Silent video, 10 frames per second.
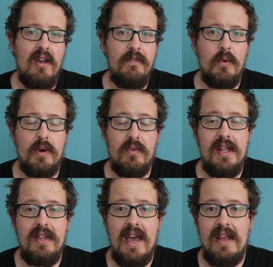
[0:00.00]
If you want to
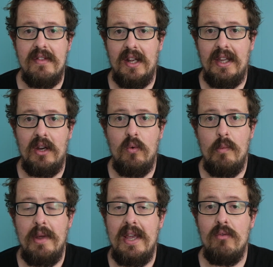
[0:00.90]
read that, the link will
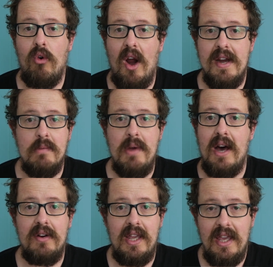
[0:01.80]
be right
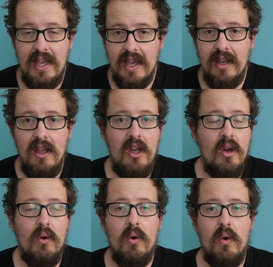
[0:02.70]
about here,
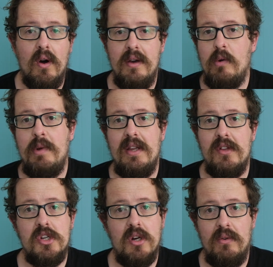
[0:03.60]
or it'll be in
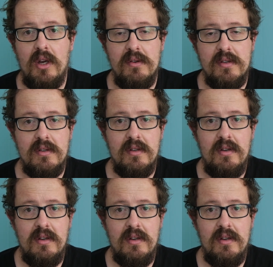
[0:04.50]
the show notes.